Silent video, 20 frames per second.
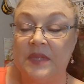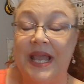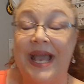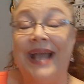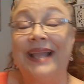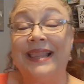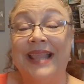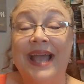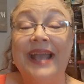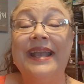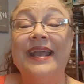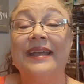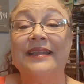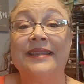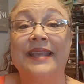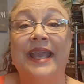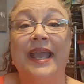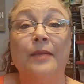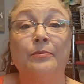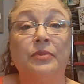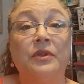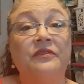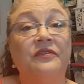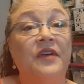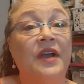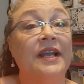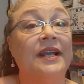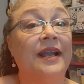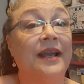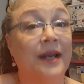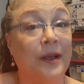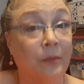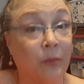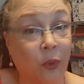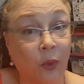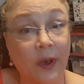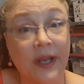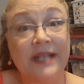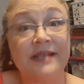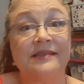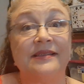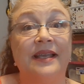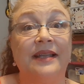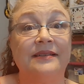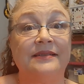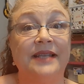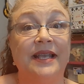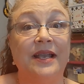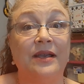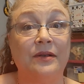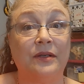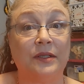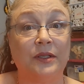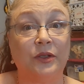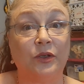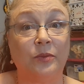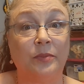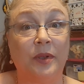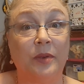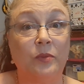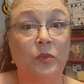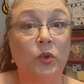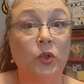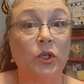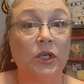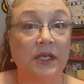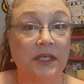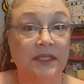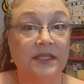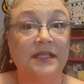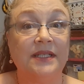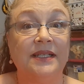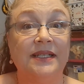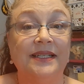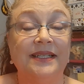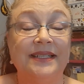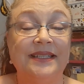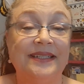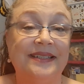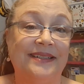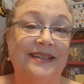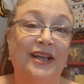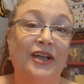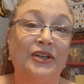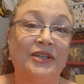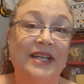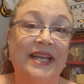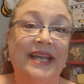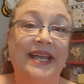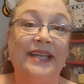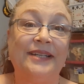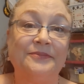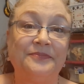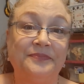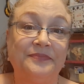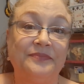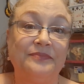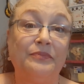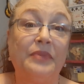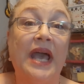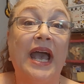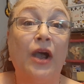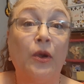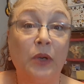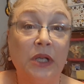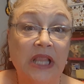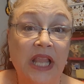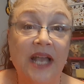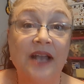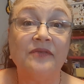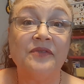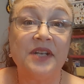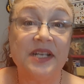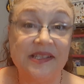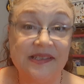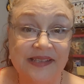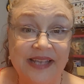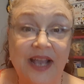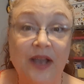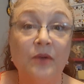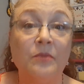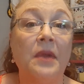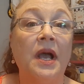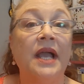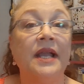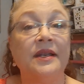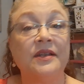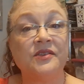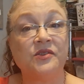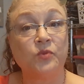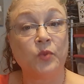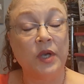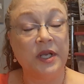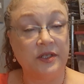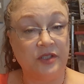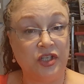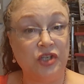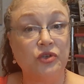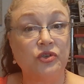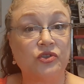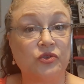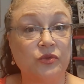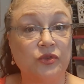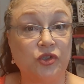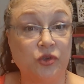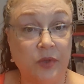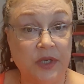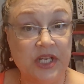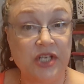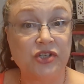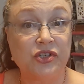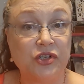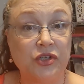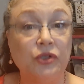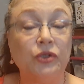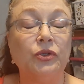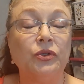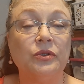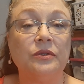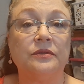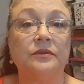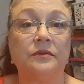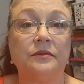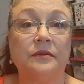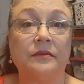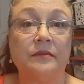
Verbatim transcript: I like how the Amplified kind of breaks that down a little bit more. Okay? Power, love, and a sound mind is what usual traditional